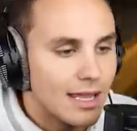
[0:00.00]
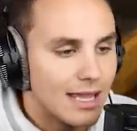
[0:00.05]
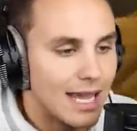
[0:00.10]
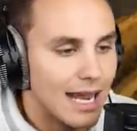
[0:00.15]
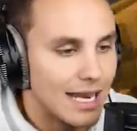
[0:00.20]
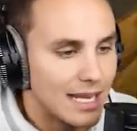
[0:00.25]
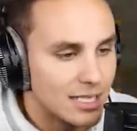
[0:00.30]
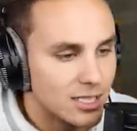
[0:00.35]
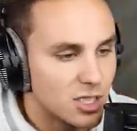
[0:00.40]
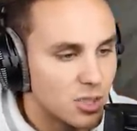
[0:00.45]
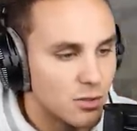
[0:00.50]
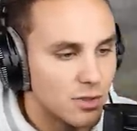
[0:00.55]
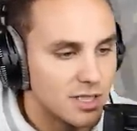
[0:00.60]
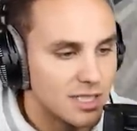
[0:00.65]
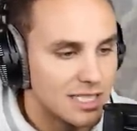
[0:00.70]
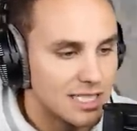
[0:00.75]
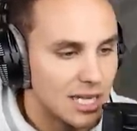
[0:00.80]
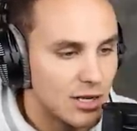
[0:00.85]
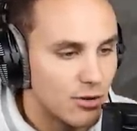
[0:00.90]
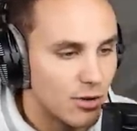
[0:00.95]
get into
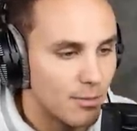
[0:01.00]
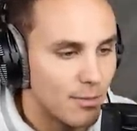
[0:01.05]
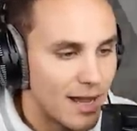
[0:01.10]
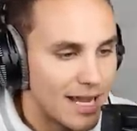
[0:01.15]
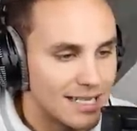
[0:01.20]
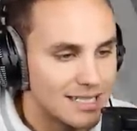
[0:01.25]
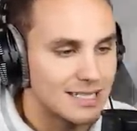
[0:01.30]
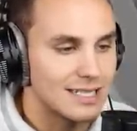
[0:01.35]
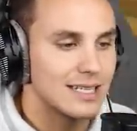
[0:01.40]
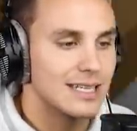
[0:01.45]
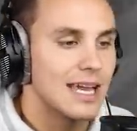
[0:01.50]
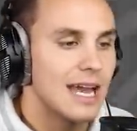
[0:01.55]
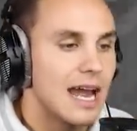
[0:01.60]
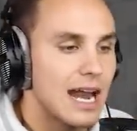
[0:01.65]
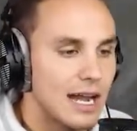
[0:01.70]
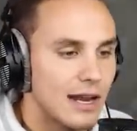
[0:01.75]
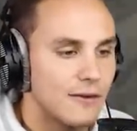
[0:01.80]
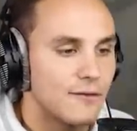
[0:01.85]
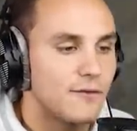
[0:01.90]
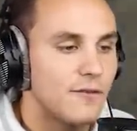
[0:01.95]
his secret base
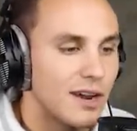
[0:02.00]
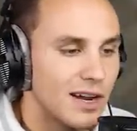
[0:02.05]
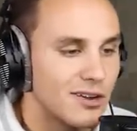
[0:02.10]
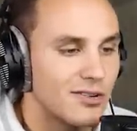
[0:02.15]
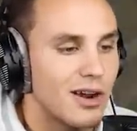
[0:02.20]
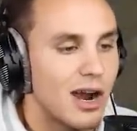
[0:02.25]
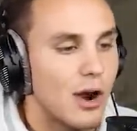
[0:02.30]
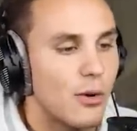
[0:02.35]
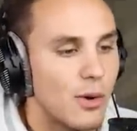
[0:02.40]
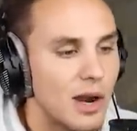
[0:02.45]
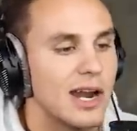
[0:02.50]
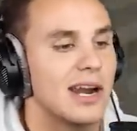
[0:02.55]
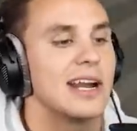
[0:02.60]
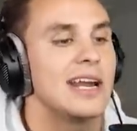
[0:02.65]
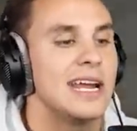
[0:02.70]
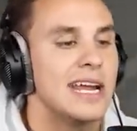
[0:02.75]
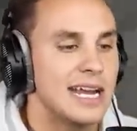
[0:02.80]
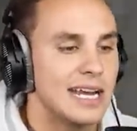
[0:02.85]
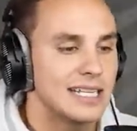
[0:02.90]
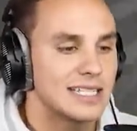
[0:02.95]
again and figure out where
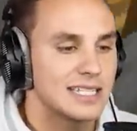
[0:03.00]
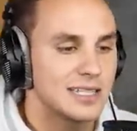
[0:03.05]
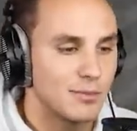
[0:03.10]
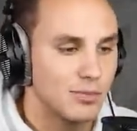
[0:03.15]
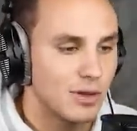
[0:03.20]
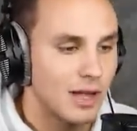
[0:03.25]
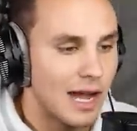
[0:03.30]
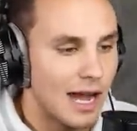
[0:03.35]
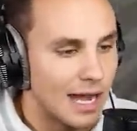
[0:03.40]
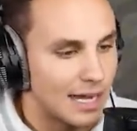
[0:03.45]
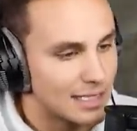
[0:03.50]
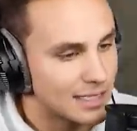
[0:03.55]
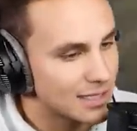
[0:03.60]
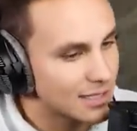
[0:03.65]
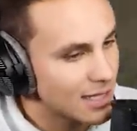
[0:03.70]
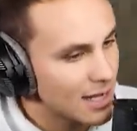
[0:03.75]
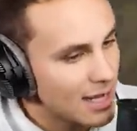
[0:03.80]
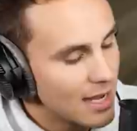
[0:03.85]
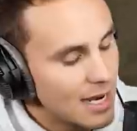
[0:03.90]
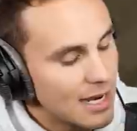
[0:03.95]
he hid his
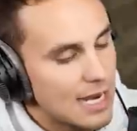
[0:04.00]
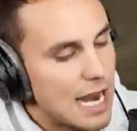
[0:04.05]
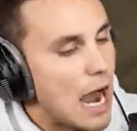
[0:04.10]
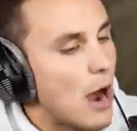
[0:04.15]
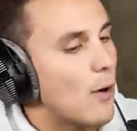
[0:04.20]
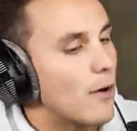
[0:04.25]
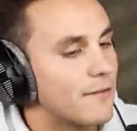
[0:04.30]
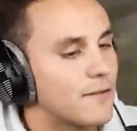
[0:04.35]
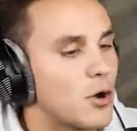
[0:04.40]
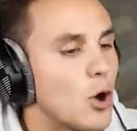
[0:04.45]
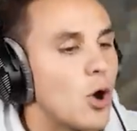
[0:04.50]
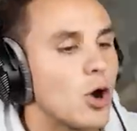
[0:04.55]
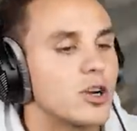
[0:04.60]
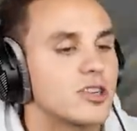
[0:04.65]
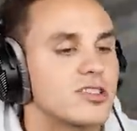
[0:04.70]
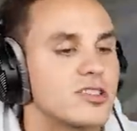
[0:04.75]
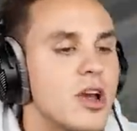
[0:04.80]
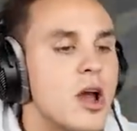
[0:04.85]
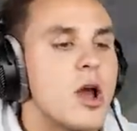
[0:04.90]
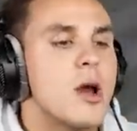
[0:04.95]
supplies. Now of
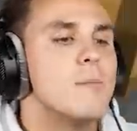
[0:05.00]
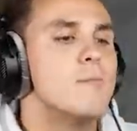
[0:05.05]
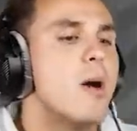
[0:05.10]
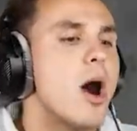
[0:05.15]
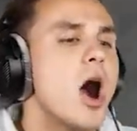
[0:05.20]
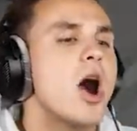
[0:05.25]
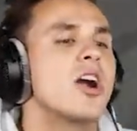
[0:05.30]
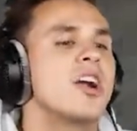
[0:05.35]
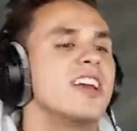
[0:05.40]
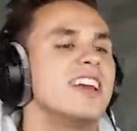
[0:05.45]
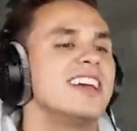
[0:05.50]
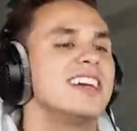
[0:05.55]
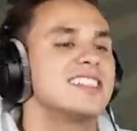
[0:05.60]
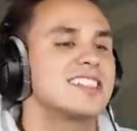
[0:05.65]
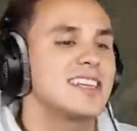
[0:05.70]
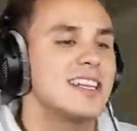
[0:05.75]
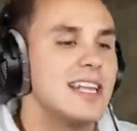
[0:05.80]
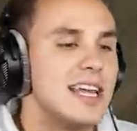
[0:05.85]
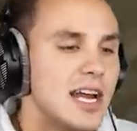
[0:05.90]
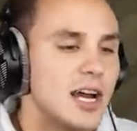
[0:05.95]
course, Barney
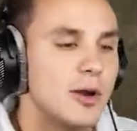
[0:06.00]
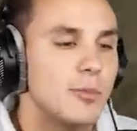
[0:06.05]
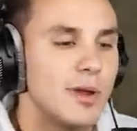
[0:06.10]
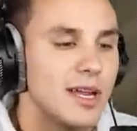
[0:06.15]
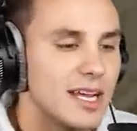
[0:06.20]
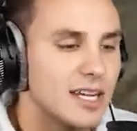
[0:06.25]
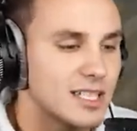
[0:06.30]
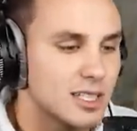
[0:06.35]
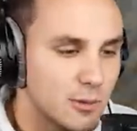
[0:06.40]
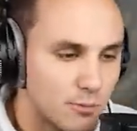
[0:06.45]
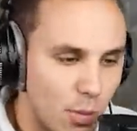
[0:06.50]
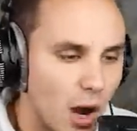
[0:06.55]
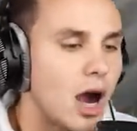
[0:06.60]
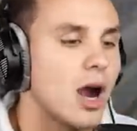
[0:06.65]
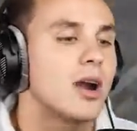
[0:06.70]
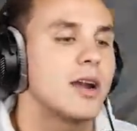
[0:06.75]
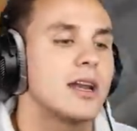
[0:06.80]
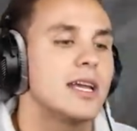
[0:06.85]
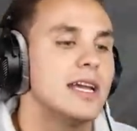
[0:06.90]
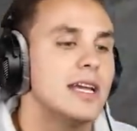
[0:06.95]
isn't here because
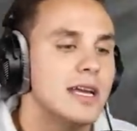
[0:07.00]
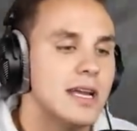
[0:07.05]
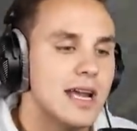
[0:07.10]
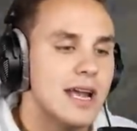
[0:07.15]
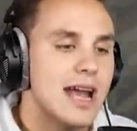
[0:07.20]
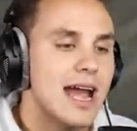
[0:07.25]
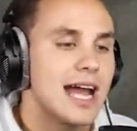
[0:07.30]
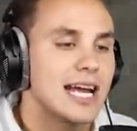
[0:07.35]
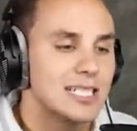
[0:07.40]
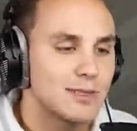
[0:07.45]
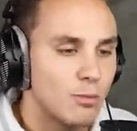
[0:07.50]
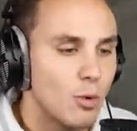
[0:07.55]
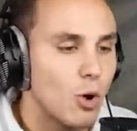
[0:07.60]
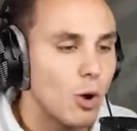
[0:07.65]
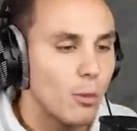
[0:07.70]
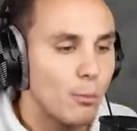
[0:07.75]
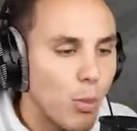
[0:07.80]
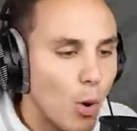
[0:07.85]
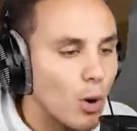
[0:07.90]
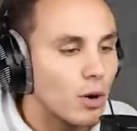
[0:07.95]
Barney has
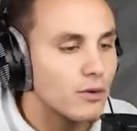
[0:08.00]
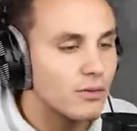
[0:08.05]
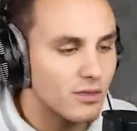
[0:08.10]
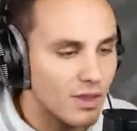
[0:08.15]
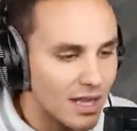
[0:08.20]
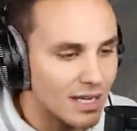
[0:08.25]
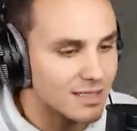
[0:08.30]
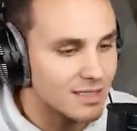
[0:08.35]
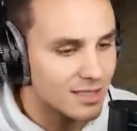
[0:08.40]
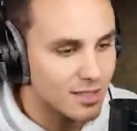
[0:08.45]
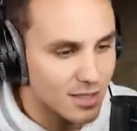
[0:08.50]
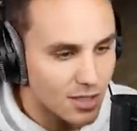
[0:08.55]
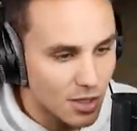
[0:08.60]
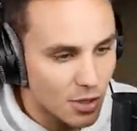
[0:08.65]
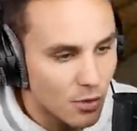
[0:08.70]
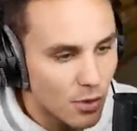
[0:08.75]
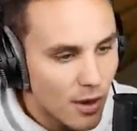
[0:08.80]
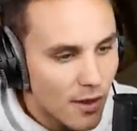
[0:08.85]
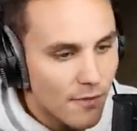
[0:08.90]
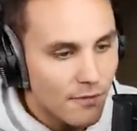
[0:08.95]
more important things to
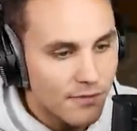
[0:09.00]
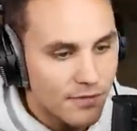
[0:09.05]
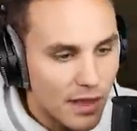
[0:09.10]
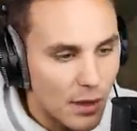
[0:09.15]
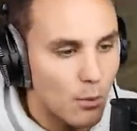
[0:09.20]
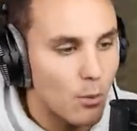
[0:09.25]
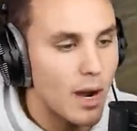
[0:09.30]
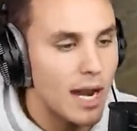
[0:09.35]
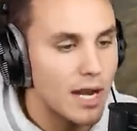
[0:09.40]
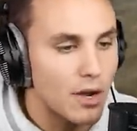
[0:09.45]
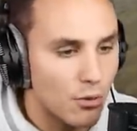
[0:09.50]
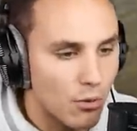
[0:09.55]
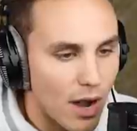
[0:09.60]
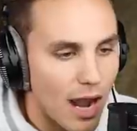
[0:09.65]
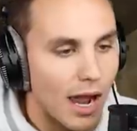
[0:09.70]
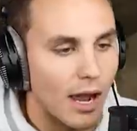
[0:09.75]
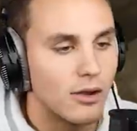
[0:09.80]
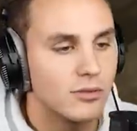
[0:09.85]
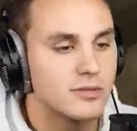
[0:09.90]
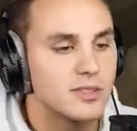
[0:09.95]
do than wait
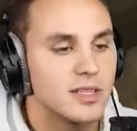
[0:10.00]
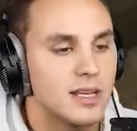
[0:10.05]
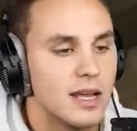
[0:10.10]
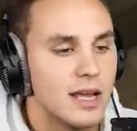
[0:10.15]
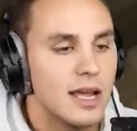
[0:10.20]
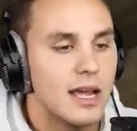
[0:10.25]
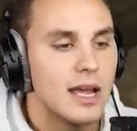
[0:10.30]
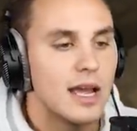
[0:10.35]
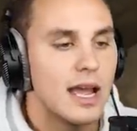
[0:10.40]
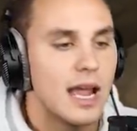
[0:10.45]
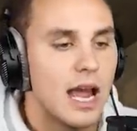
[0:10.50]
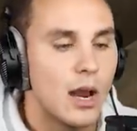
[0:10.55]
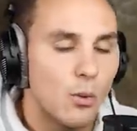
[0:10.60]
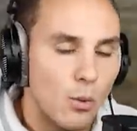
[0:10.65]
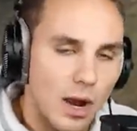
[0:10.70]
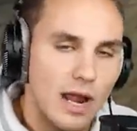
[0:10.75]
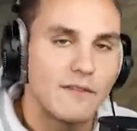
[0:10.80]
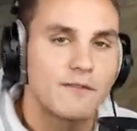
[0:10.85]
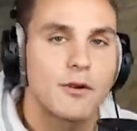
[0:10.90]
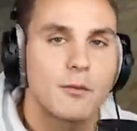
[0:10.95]
around and
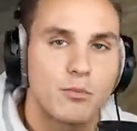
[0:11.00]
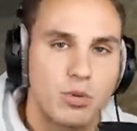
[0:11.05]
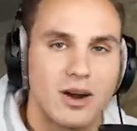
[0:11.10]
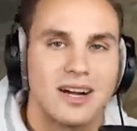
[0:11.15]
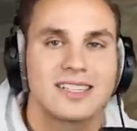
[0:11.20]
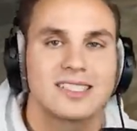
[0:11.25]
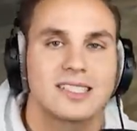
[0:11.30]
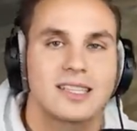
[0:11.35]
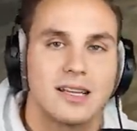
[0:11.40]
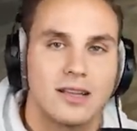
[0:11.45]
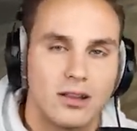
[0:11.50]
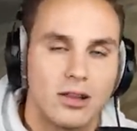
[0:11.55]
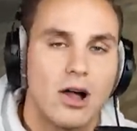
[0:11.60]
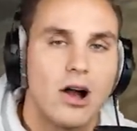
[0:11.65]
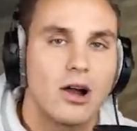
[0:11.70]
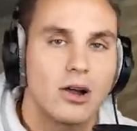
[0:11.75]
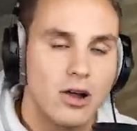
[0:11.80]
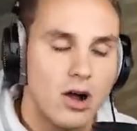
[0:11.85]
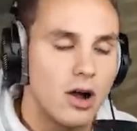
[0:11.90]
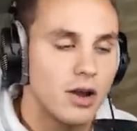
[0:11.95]
wait for Preston to
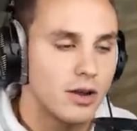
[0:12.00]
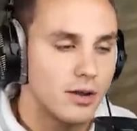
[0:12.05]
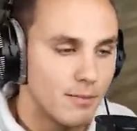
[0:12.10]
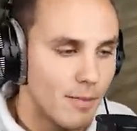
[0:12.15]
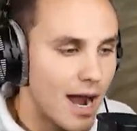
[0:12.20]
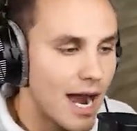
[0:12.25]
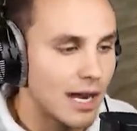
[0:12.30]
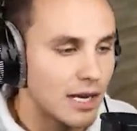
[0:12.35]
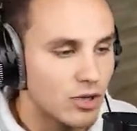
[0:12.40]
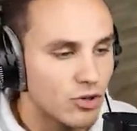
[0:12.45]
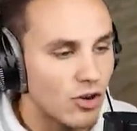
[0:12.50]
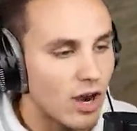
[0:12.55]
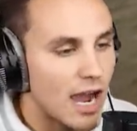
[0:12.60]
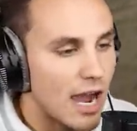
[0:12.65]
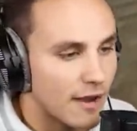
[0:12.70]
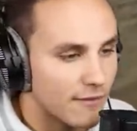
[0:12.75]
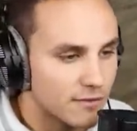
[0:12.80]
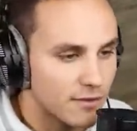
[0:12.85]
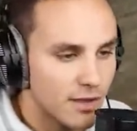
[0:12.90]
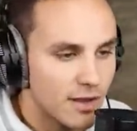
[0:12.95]
log on to
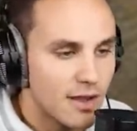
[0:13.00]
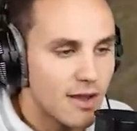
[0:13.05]
Minecraft.